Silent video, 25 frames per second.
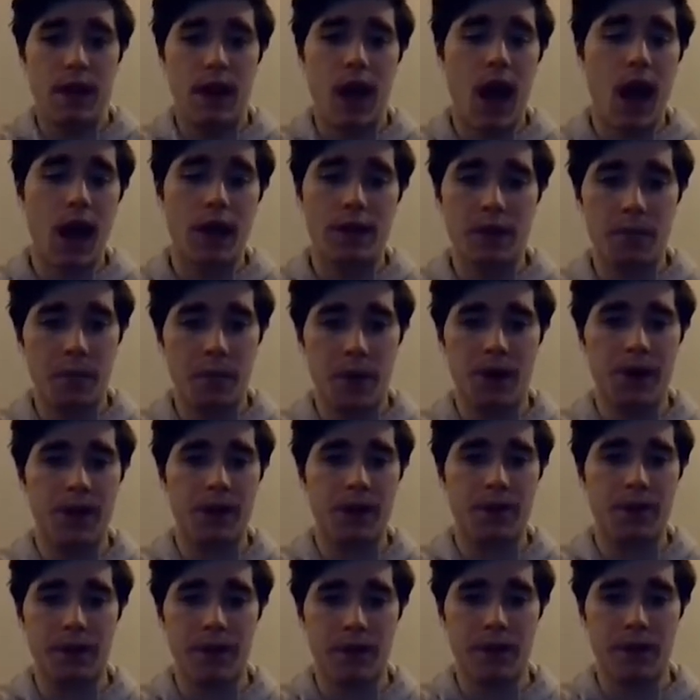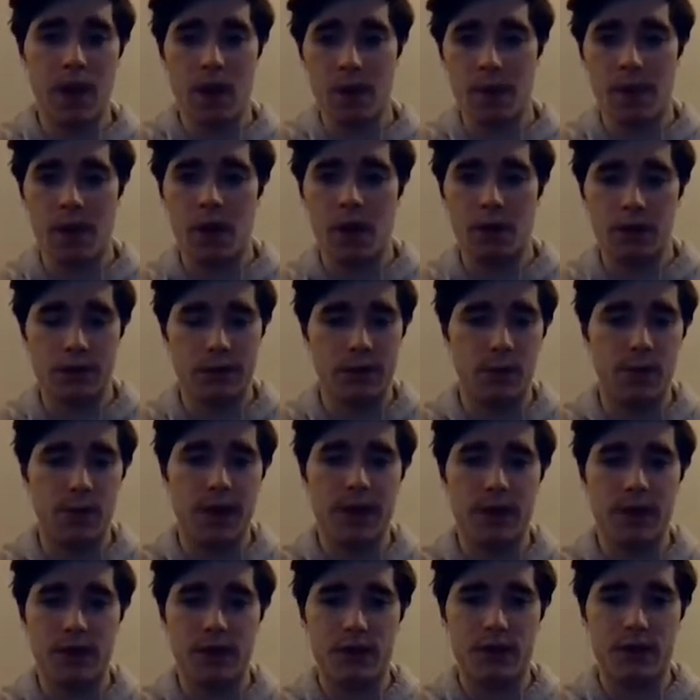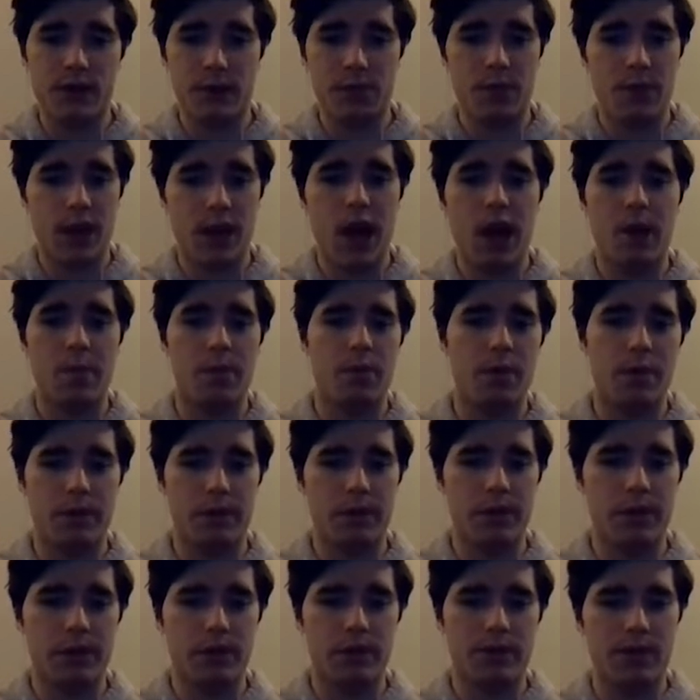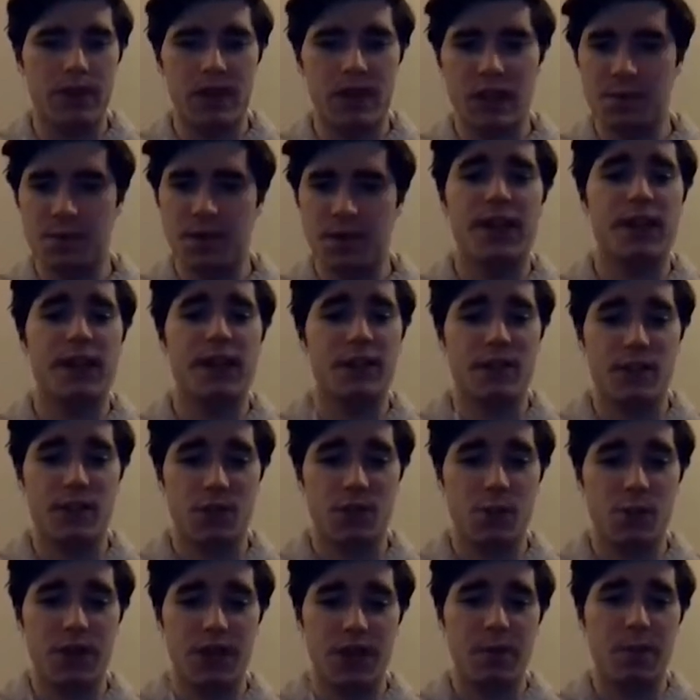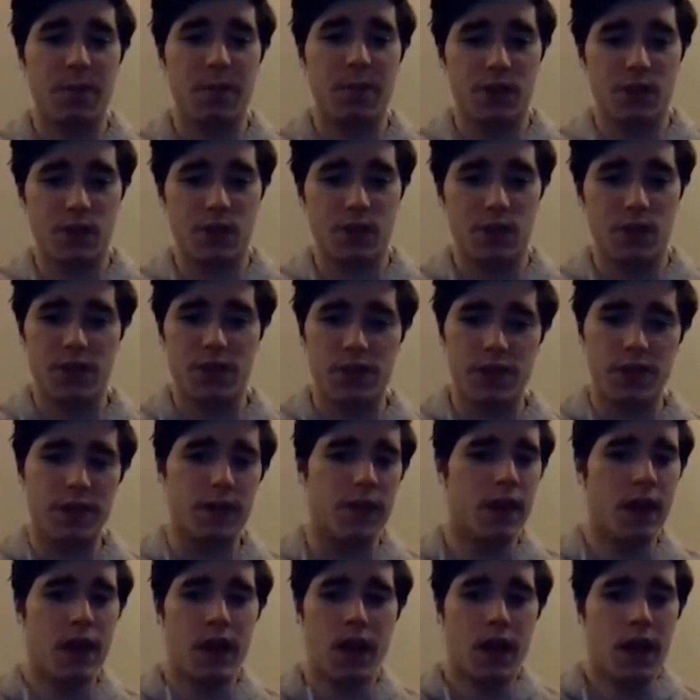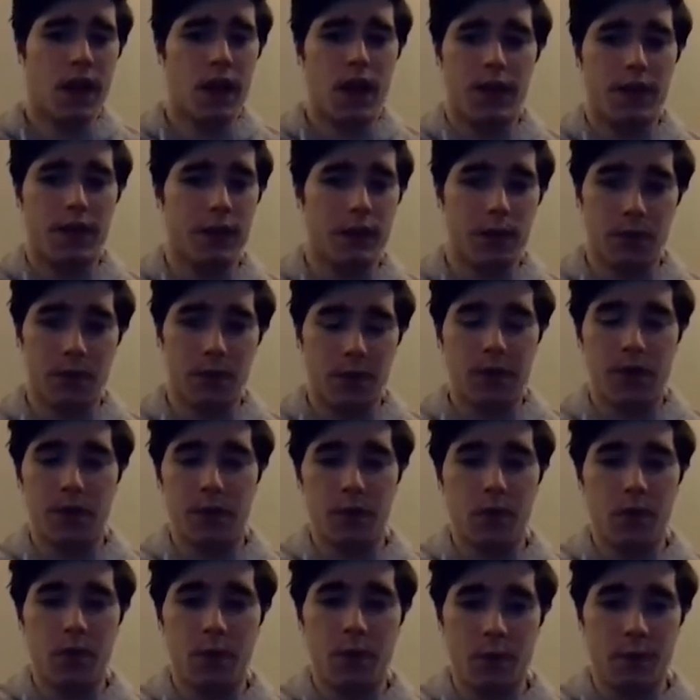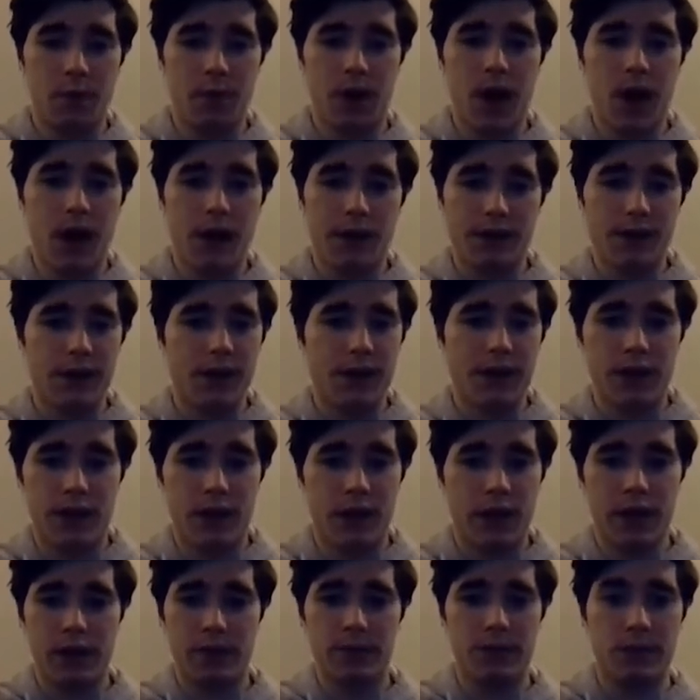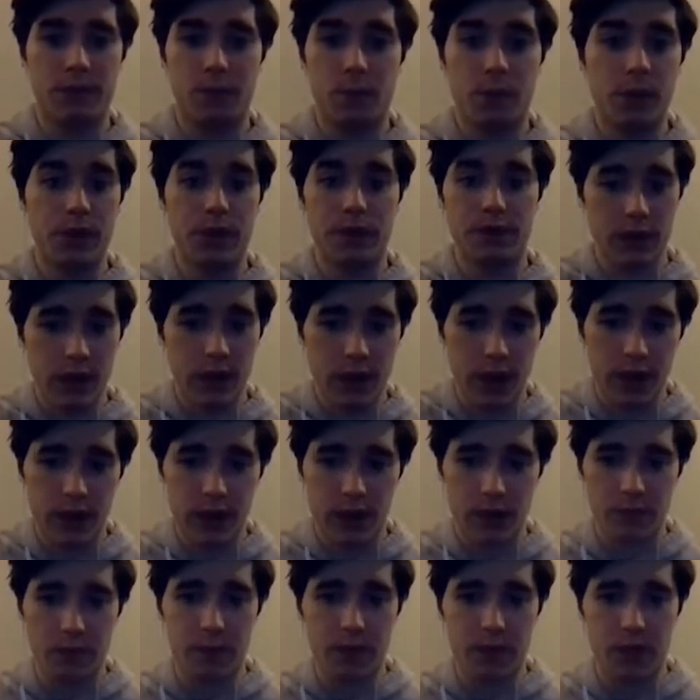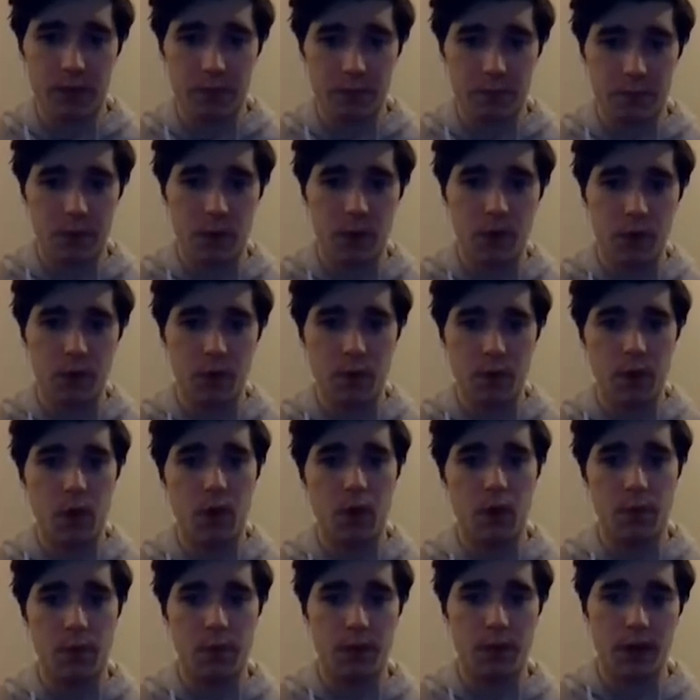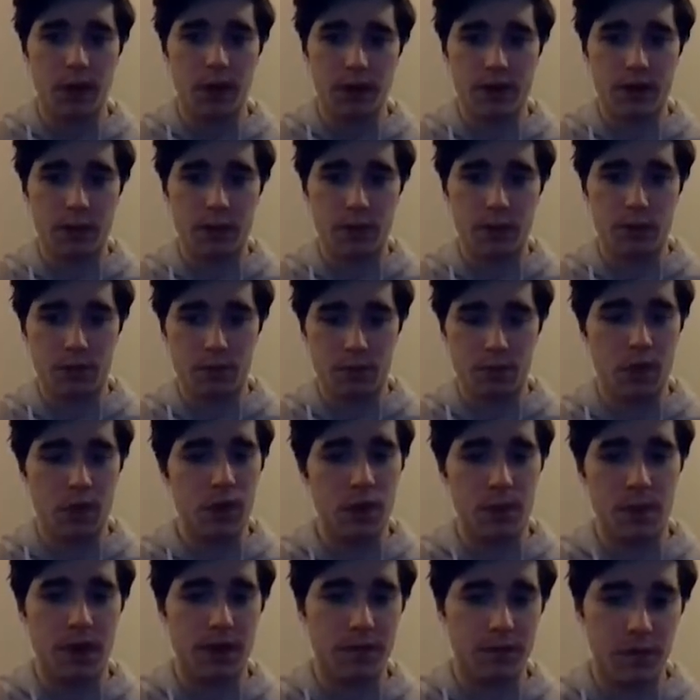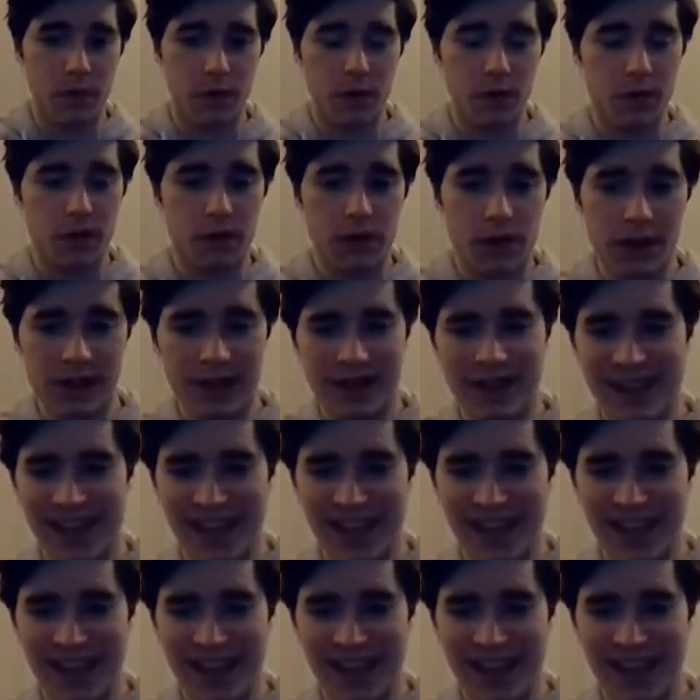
on the money with their MO, as the Rangers are a pretty hyper-aggressive team that likes to swing at pitches, and they're really boom or bust, and the Cubs weren't even letting them be boom or bust. They were just putting them on first.